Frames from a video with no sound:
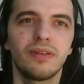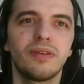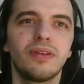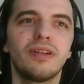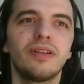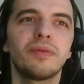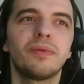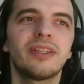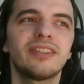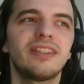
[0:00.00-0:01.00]
And
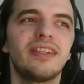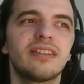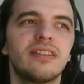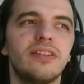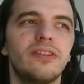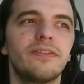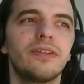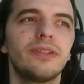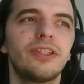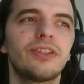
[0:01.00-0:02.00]
what is that narrative
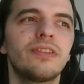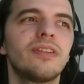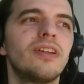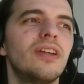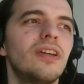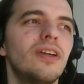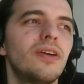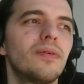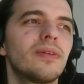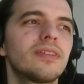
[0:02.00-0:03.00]
foundation?
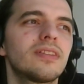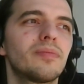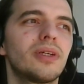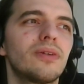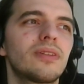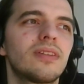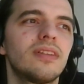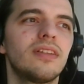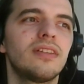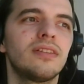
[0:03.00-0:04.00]
Well, it's about
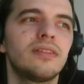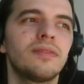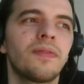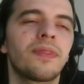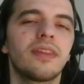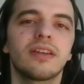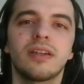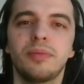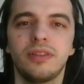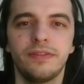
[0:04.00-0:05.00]
a
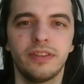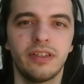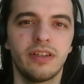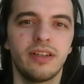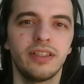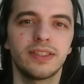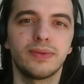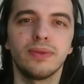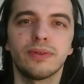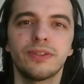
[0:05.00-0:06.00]
couple of high
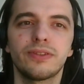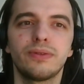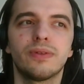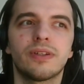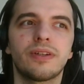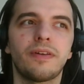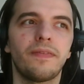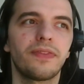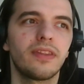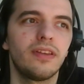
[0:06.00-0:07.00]
schoolers who are
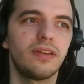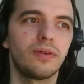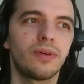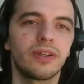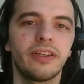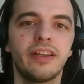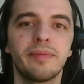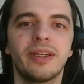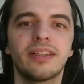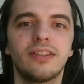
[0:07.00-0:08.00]

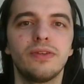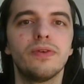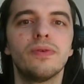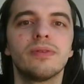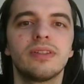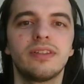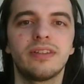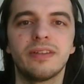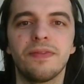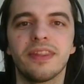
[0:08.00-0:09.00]
getting back to
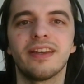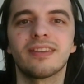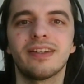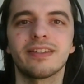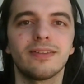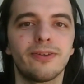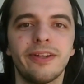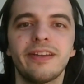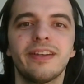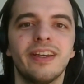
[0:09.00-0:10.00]
in class
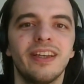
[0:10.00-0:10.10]
learning.